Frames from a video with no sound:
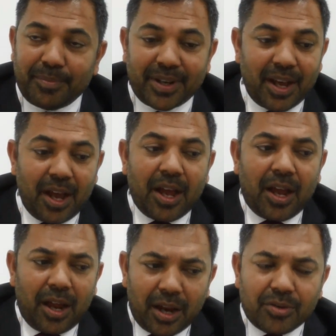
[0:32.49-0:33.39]
But
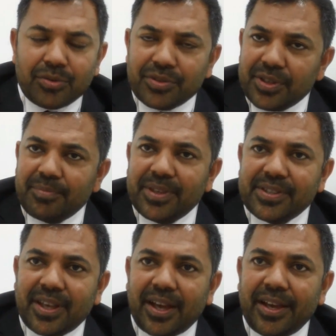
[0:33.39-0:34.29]
uh, tourism
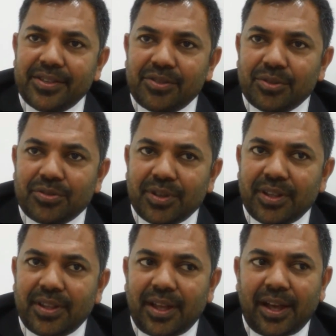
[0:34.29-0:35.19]
is as usual.